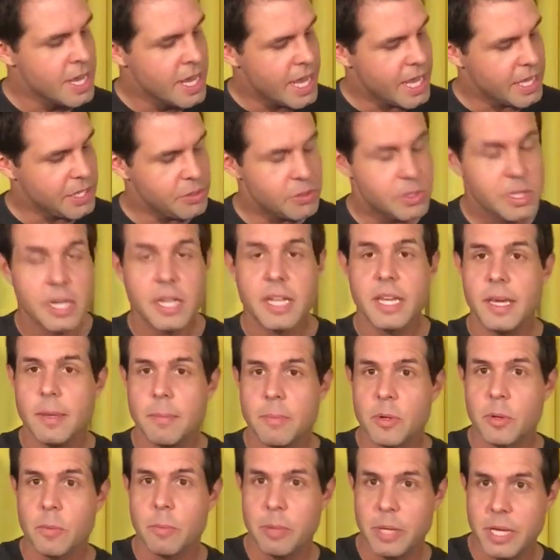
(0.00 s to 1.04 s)
And you can keep
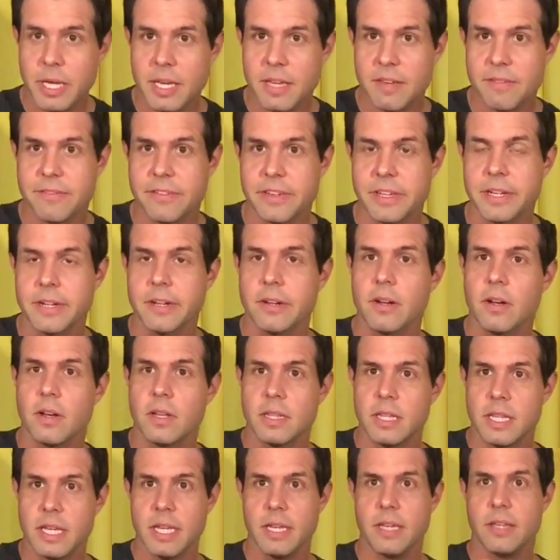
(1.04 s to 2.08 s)
your pinky finger on
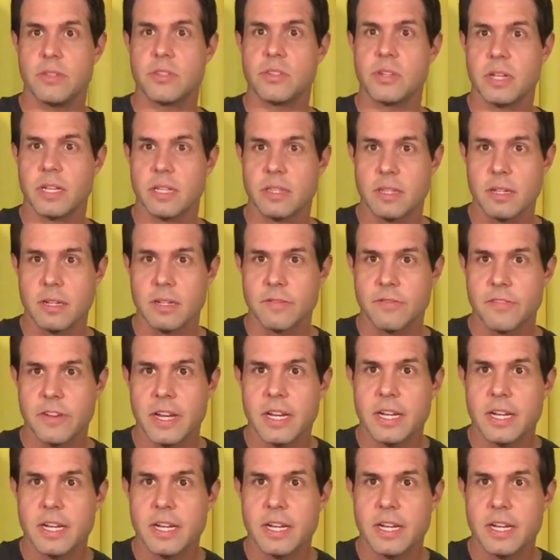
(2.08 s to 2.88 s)
the E string 3rd fret,